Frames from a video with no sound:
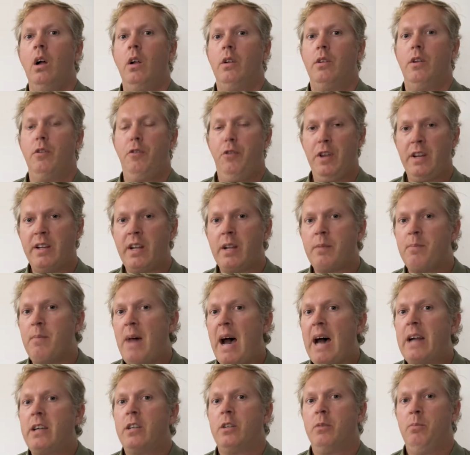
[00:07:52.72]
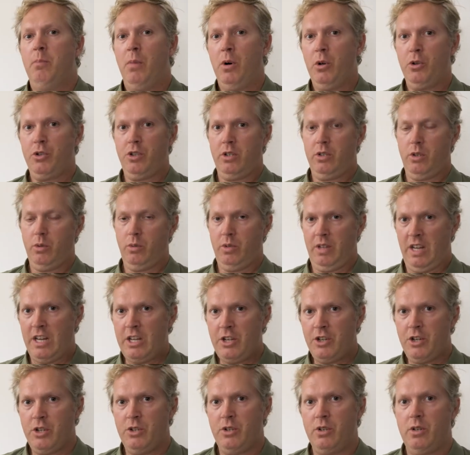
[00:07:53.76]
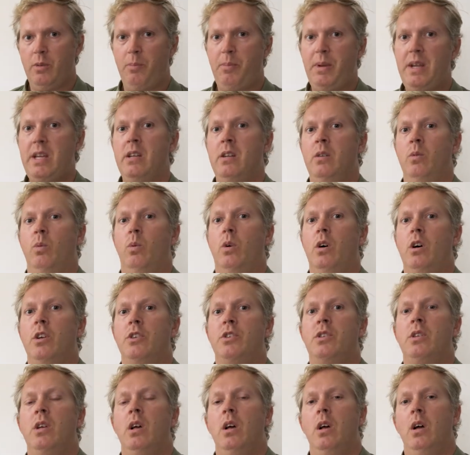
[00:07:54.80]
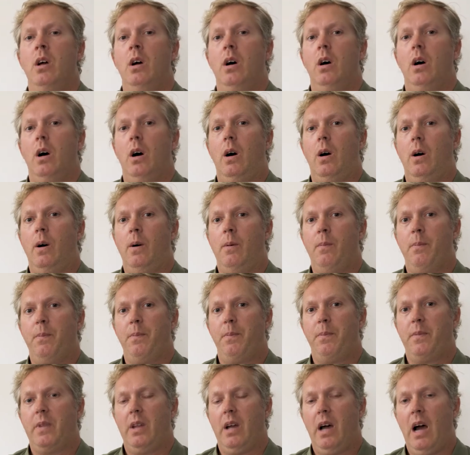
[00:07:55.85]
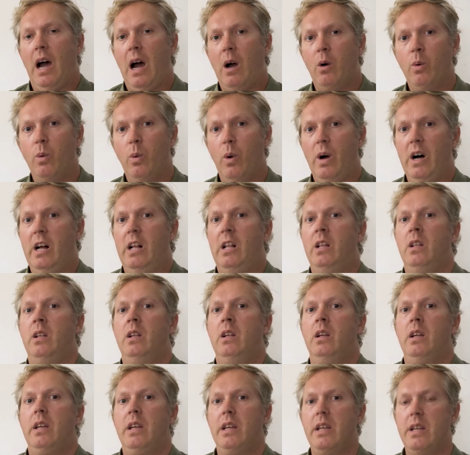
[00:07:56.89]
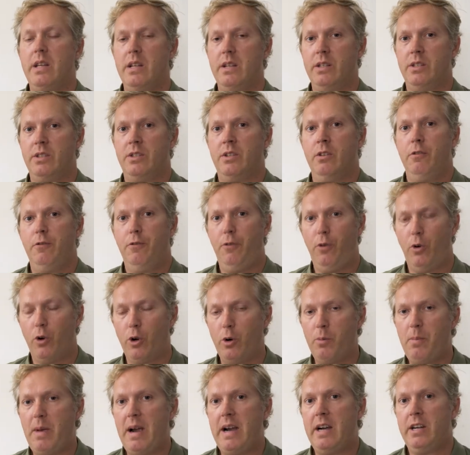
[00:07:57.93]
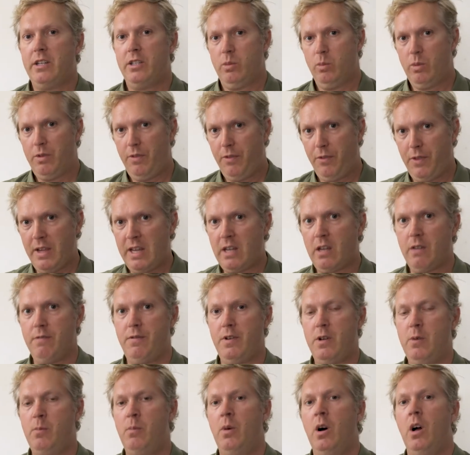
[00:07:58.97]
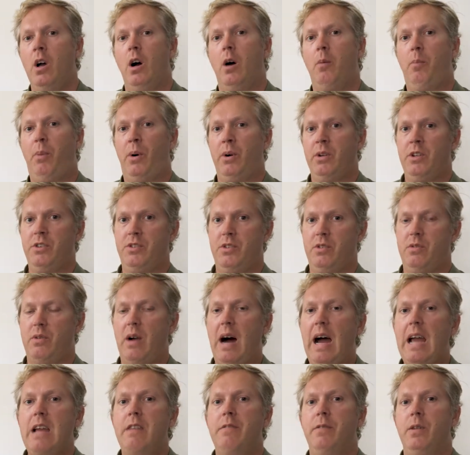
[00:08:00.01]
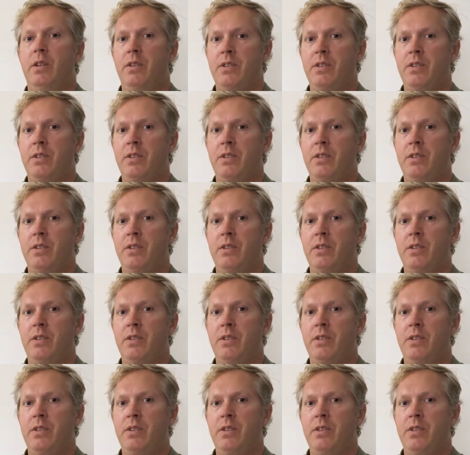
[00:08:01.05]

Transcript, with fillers: The thing that mattered most to an ancient European was um, how well his forebears would think of him upon his arrival